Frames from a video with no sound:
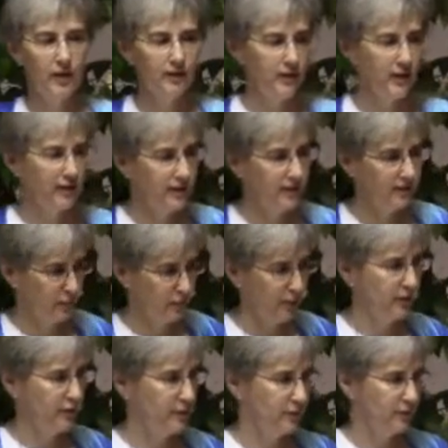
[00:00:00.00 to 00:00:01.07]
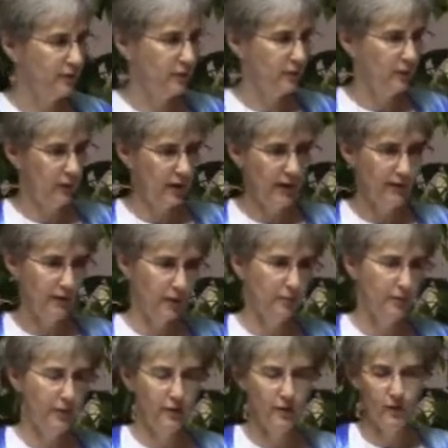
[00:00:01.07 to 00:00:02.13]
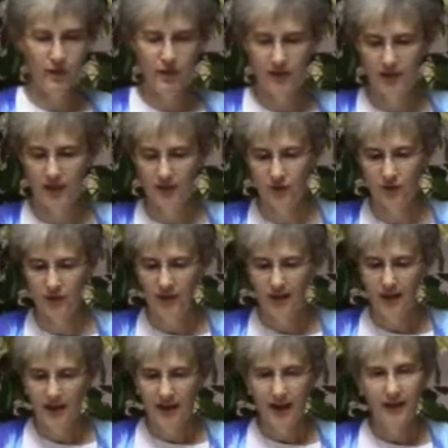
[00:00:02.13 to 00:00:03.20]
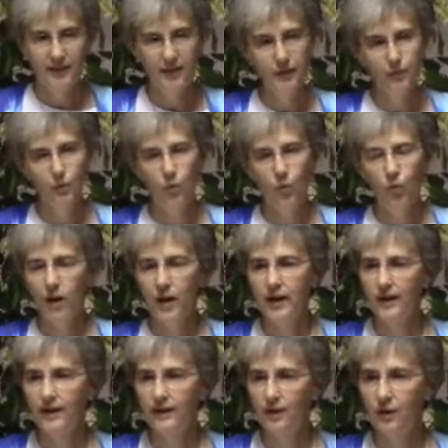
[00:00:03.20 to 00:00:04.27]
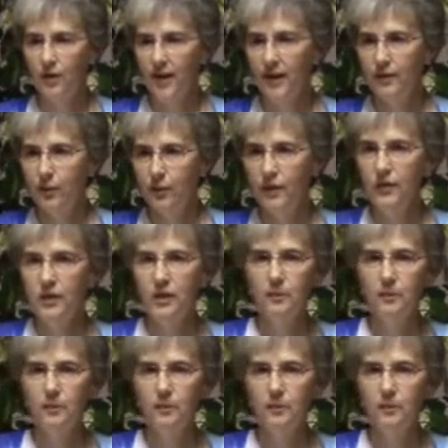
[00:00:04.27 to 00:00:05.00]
said to the principal as we were having your parent orientation, I said, well, what do you teach